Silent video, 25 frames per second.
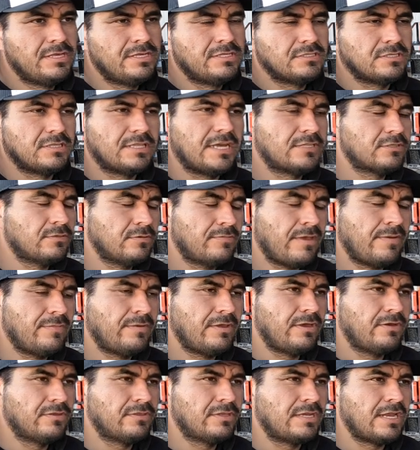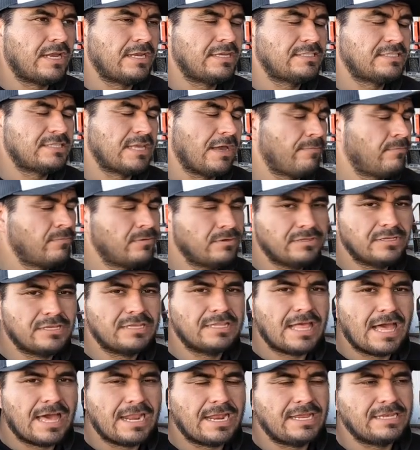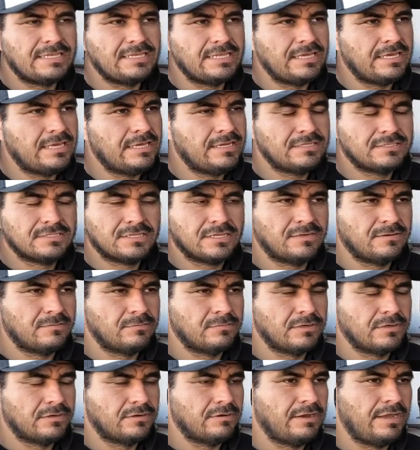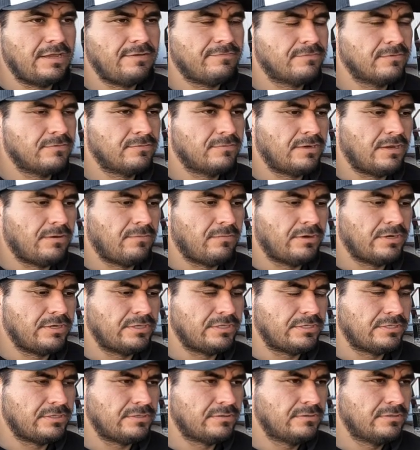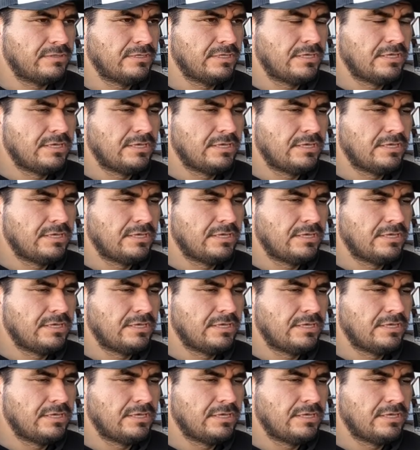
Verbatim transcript: So that's what made me go with the 97. I'm really glad I did. It's going to work great for what I want to do.